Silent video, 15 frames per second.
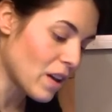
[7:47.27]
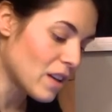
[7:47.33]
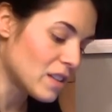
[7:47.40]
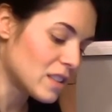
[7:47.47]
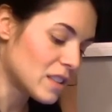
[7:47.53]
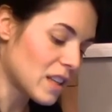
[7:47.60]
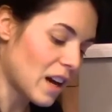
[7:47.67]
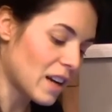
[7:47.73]

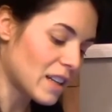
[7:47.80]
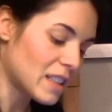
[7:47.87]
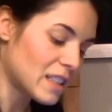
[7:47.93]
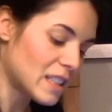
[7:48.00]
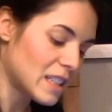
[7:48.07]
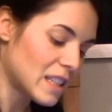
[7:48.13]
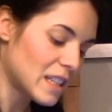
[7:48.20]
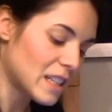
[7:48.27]
Scotty
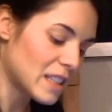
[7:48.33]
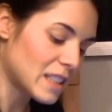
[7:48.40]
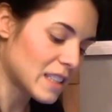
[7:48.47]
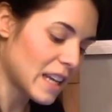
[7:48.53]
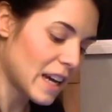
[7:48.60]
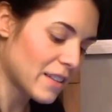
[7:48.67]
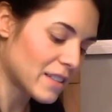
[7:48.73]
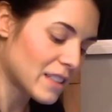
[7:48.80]
T is
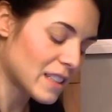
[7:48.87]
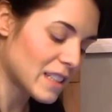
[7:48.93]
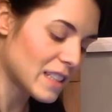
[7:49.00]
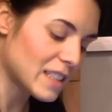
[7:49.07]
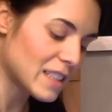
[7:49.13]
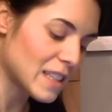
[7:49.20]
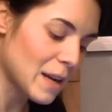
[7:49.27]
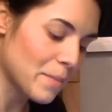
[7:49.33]
counting
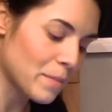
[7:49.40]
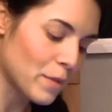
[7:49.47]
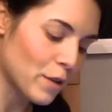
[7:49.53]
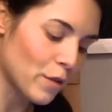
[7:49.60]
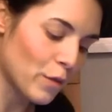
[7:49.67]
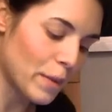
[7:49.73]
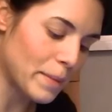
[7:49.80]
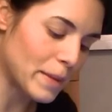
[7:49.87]
his number
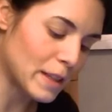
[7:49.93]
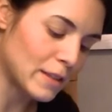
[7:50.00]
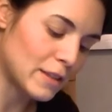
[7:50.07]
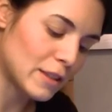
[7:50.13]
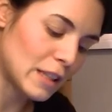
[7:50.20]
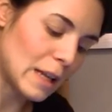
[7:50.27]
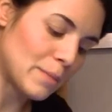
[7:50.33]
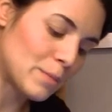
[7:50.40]
of women
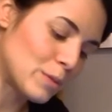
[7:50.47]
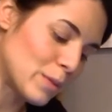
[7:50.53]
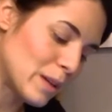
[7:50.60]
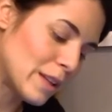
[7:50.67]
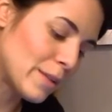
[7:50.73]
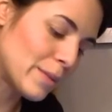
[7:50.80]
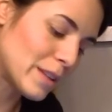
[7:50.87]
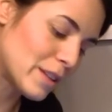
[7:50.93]
he's slept
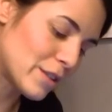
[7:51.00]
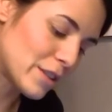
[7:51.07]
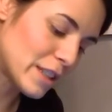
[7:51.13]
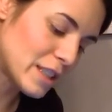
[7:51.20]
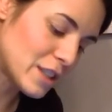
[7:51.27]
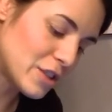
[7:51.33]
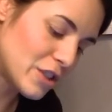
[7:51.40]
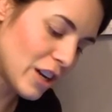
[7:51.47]
with
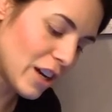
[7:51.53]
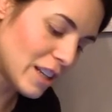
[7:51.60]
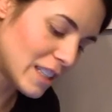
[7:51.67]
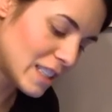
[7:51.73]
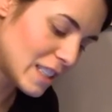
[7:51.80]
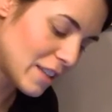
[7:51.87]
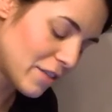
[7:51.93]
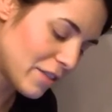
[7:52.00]
Chris, John,
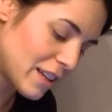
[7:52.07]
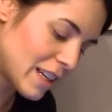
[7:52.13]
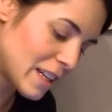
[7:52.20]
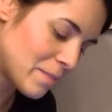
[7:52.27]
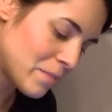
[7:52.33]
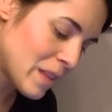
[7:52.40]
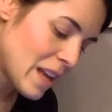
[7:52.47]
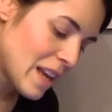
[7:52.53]
and
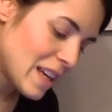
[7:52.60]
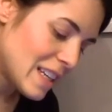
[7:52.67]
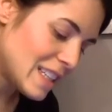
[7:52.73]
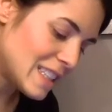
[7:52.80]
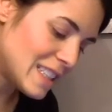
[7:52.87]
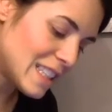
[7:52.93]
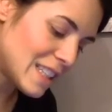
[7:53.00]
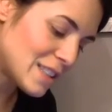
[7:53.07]
Tiffany.
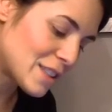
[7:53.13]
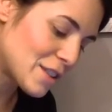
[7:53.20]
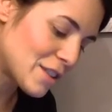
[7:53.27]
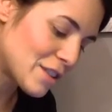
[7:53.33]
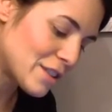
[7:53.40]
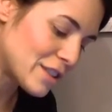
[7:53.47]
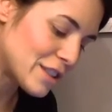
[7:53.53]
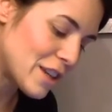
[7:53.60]
He says
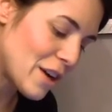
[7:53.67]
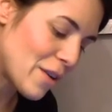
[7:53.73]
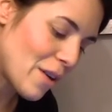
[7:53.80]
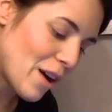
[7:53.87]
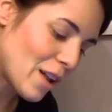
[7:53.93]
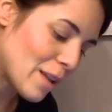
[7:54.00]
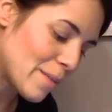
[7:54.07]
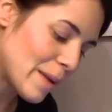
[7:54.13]
girls know
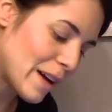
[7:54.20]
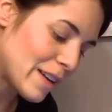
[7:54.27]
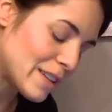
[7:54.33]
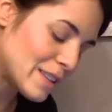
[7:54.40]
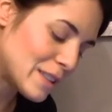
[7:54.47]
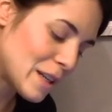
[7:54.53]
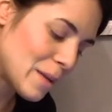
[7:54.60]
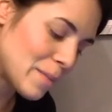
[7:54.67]
all about
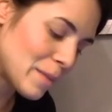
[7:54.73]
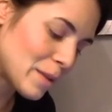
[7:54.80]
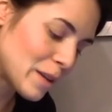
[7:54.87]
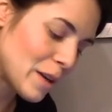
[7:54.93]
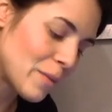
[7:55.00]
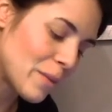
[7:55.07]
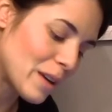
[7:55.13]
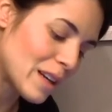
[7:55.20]
his number
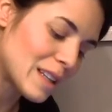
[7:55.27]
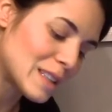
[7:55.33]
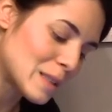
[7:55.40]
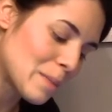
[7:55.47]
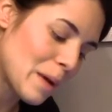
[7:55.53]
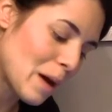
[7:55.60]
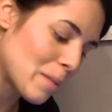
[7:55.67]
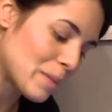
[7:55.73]
and what he's
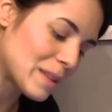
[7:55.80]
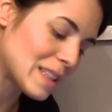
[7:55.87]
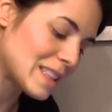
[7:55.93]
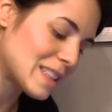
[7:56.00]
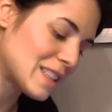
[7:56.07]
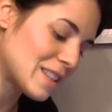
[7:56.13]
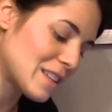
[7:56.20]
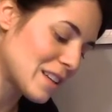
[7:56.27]
about, but they
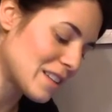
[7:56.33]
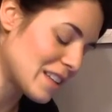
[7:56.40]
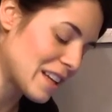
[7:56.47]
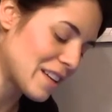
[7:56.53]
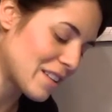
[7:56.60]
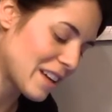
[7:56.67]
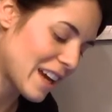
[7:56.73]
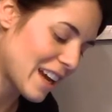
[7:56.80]

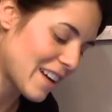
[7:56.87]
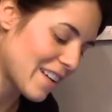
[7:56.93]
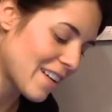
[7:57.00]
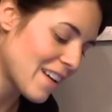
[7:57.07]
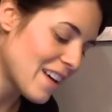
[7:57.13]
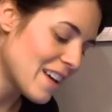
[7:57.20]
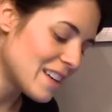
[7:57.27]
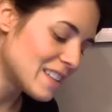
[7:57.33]
don't care.
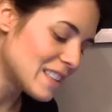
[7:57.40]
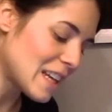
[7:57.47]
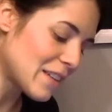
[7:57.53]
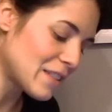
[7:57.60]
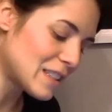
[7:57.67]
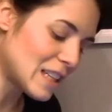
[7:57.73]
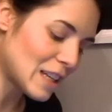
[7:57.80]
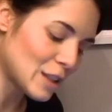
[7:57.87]

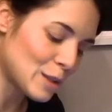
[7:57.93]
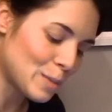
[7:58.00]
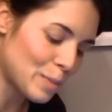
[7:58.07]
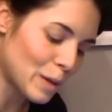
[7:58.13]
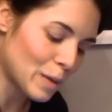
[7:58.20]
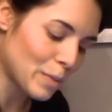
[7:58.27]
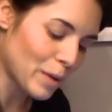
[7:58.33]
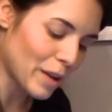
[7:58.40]
David tells
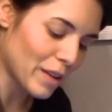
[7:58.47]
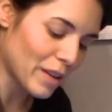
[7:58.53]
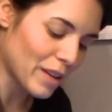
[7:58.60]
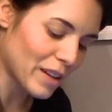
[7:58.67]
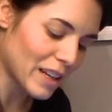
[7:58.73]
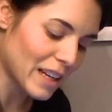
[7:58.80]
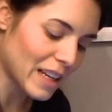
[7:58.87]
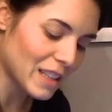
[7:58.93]
Big
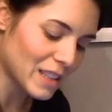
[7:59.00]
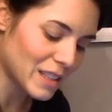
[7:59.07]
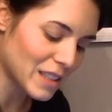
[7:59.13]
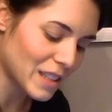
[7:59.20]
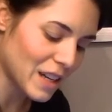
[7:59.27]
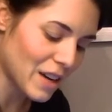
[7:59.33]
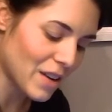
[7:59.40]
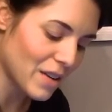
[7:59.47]
Brother he has to
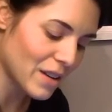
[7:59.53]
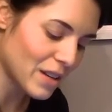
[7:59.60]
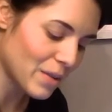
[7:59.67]
go.